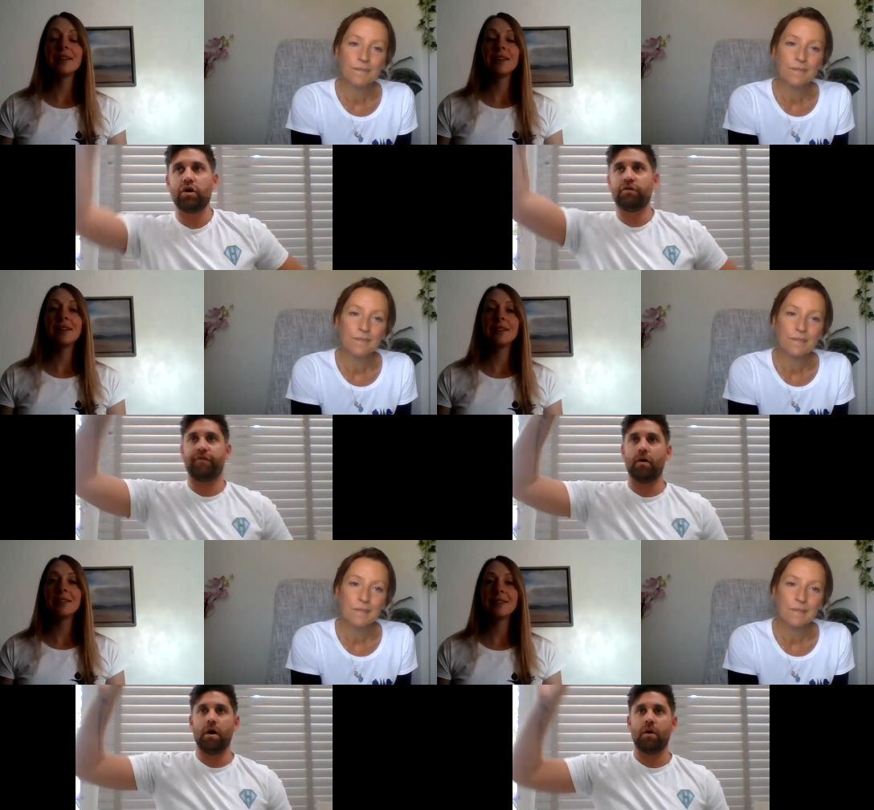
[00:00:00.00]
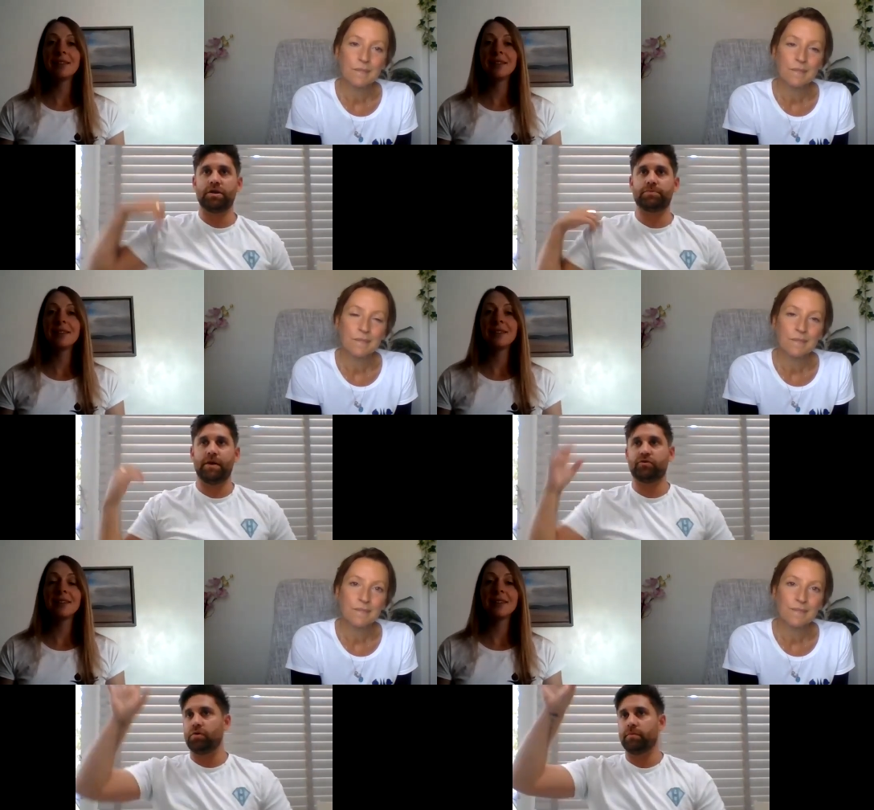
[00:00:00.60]
Speaker 1: at a photo in his
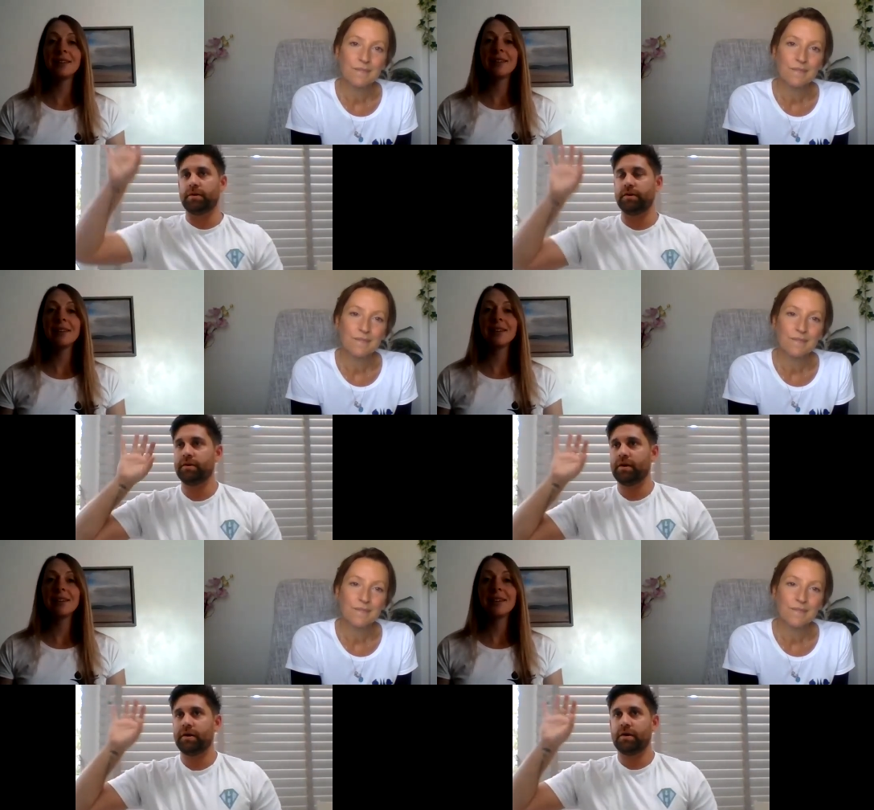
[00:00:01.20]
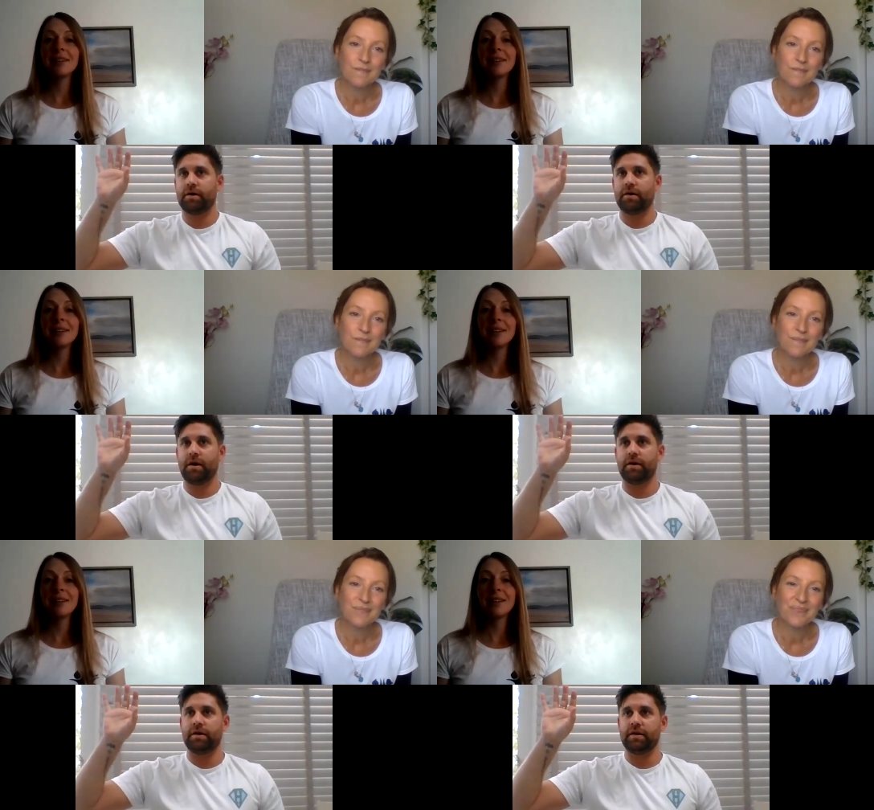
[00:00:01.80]
bedroom and
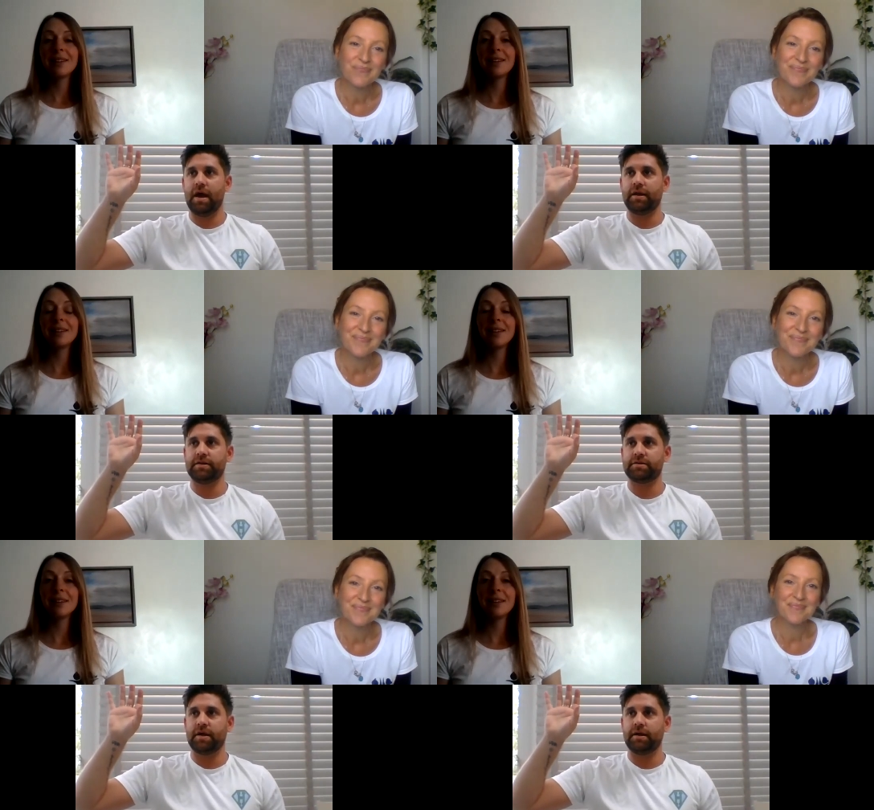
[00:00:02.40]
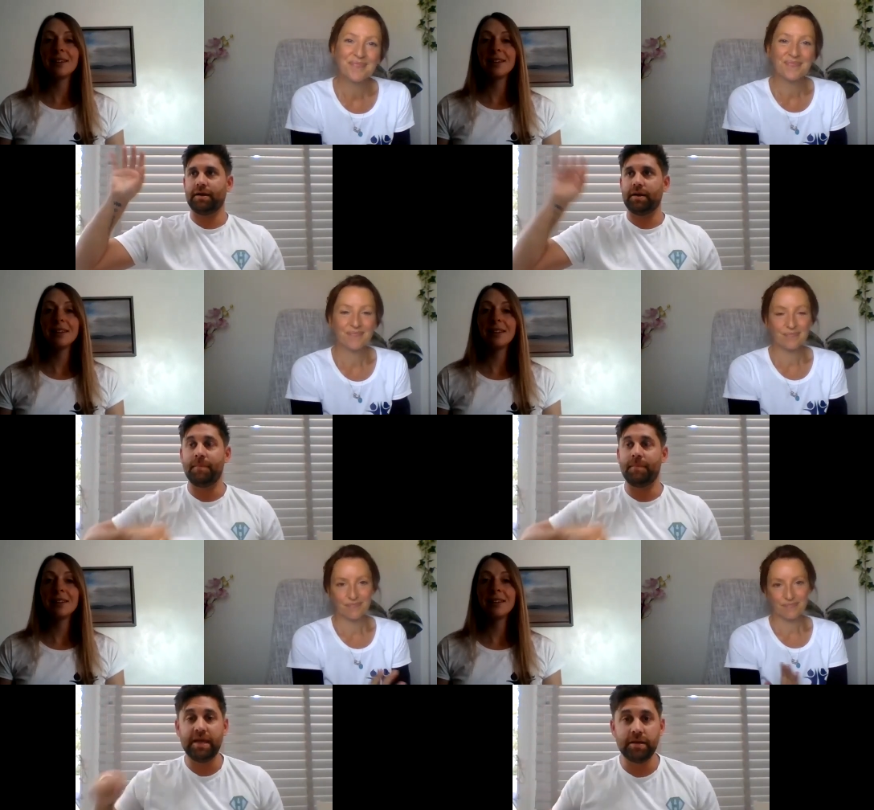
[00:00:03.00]
and he and he said,
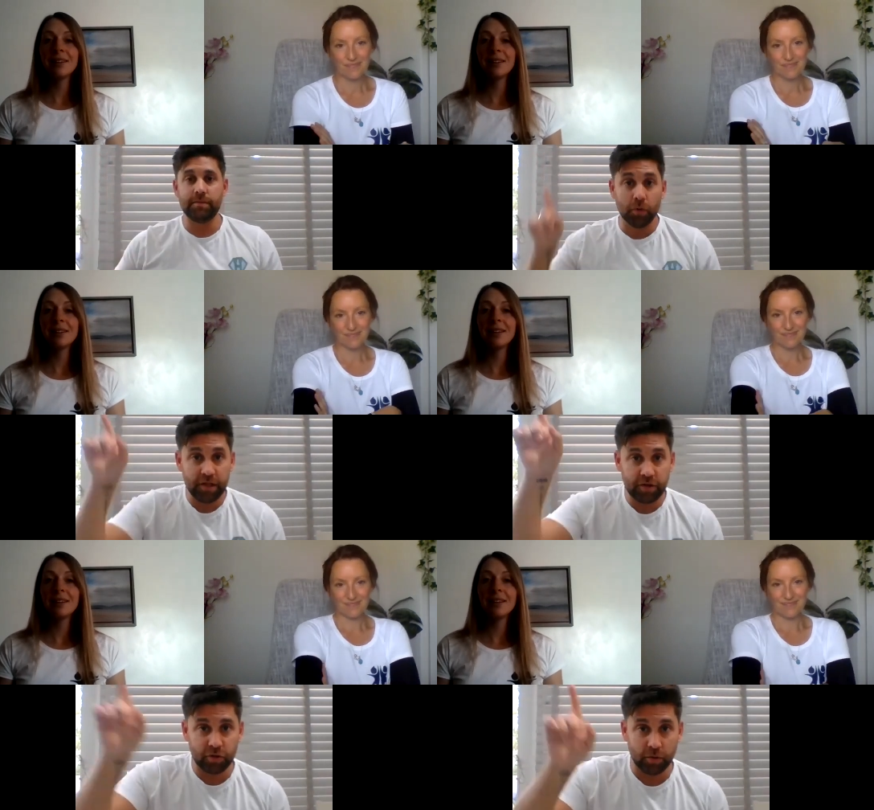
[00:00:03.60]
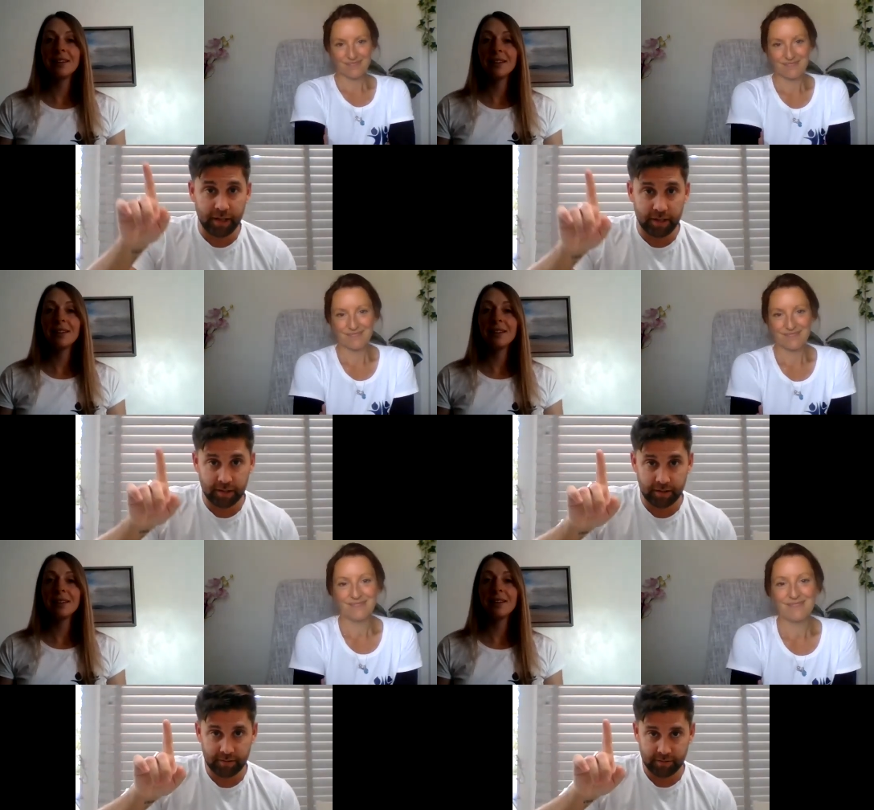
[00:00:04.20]
Me and mummy's tummy.
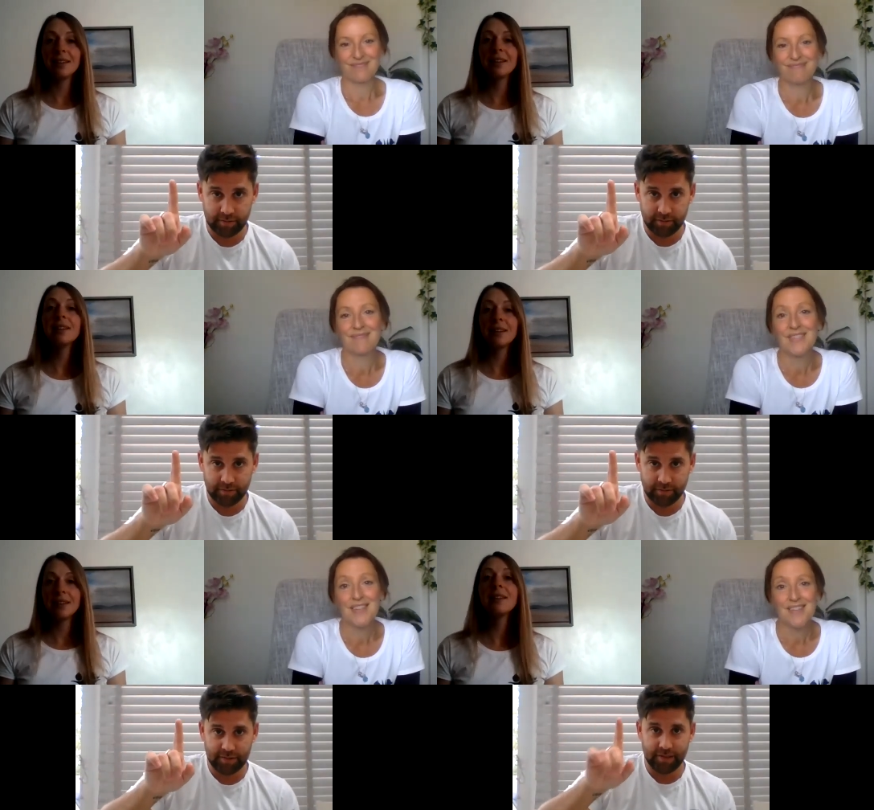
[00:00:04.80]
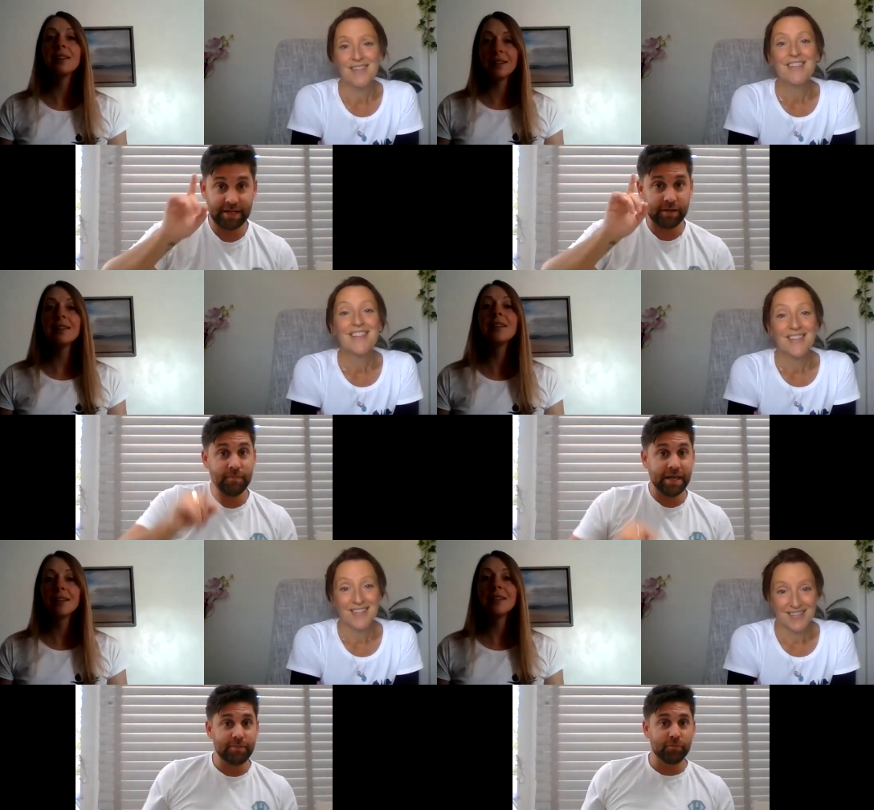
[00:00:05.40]
He said,
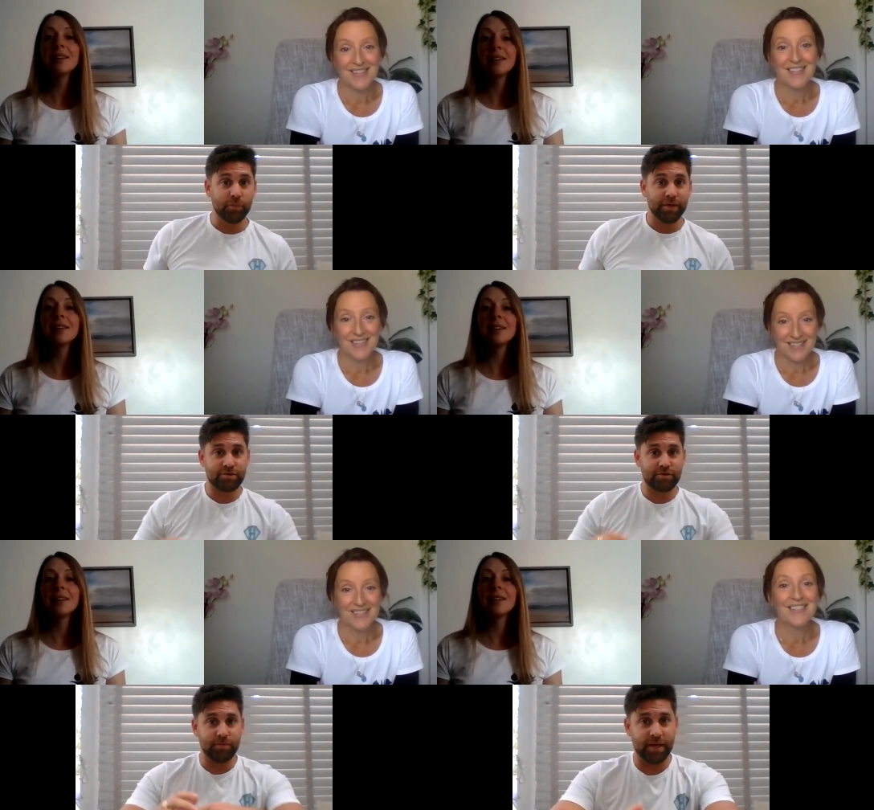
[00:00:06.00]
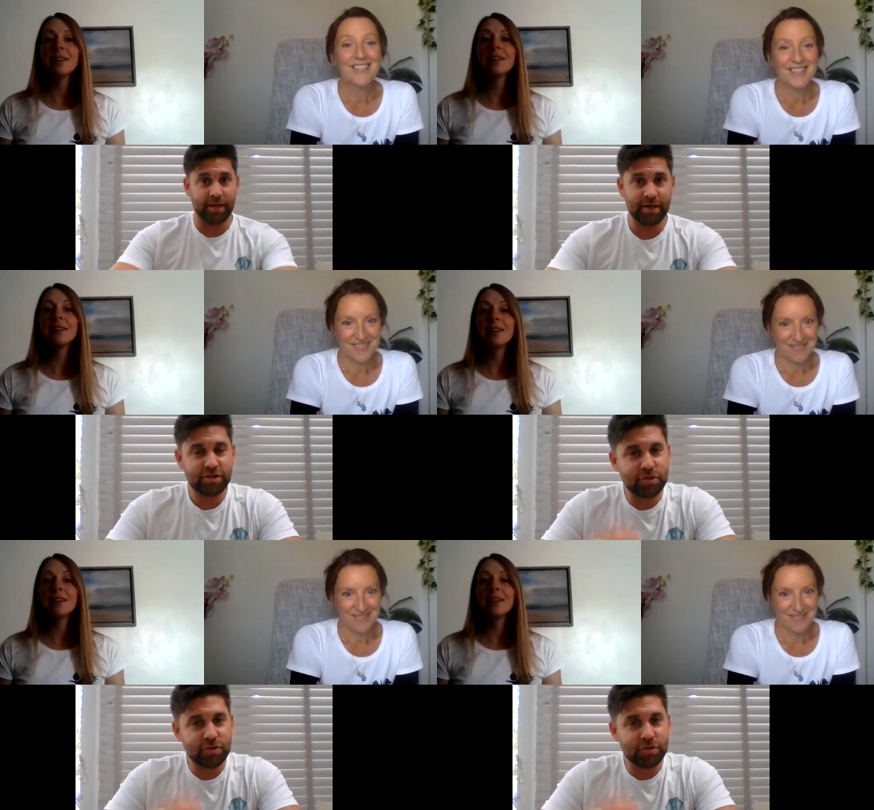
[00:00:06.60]
Me and mummy's tummy.